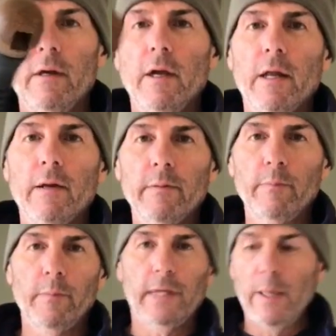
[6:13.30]
and I
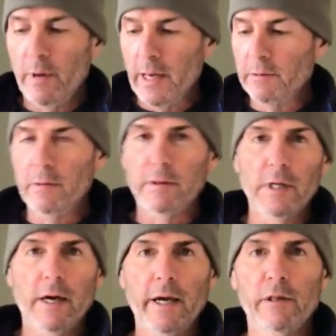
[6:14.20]
keep it out to the
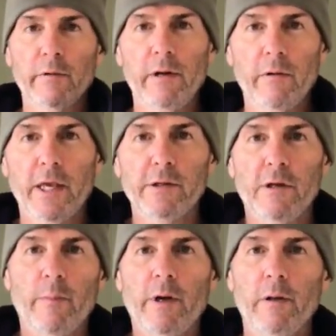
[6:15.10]
side so I don't catch it
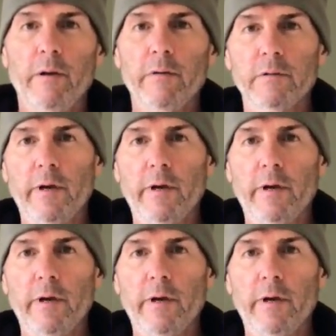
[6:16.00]
on my clothes.